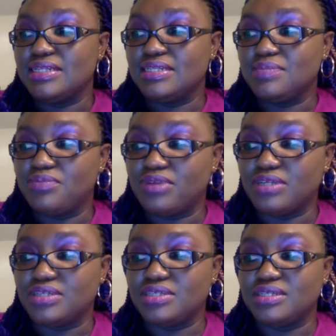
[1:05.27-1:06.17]

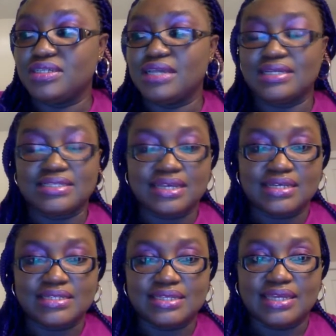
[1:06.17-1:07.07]
depression,
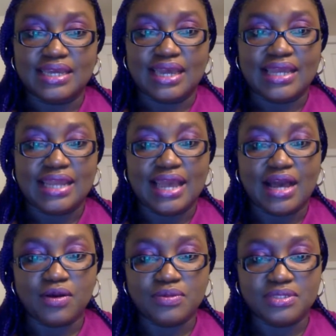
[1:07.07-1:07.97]
anxiety, and
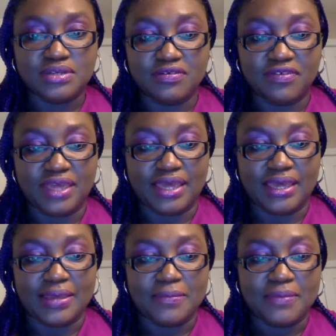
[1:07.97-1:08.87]
how
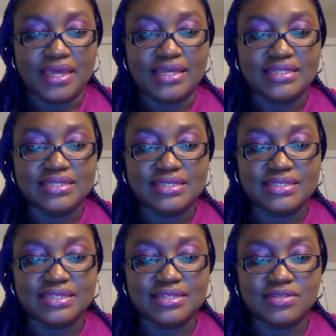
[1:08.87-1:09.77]
self-care
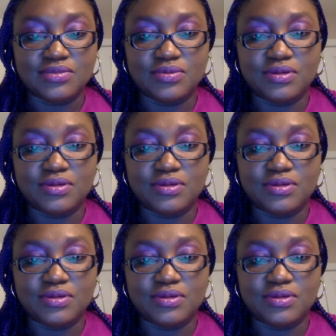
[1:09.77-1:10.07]
enters into